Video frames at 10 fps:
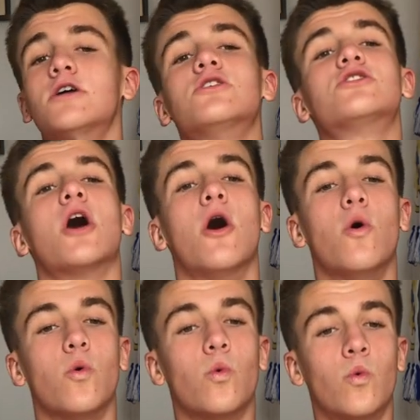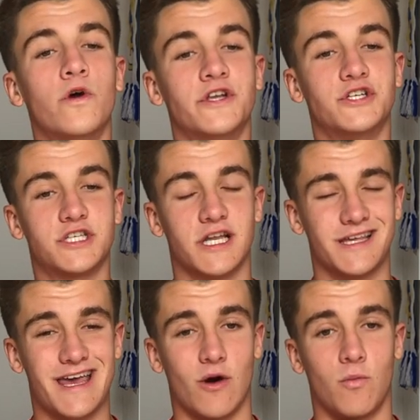so we're just going
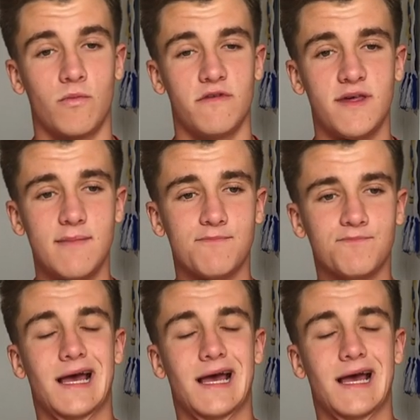to get on with it.